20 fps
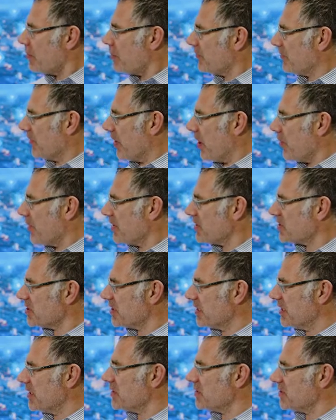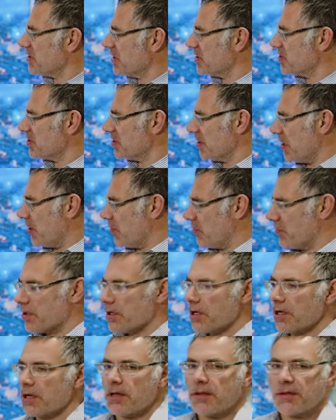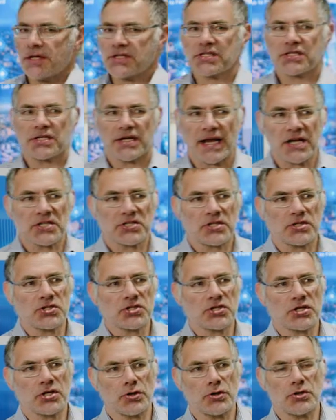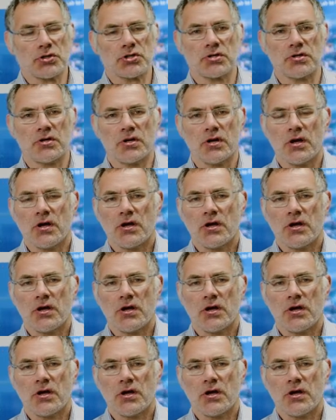with the ONT DCO. This is an excellent solution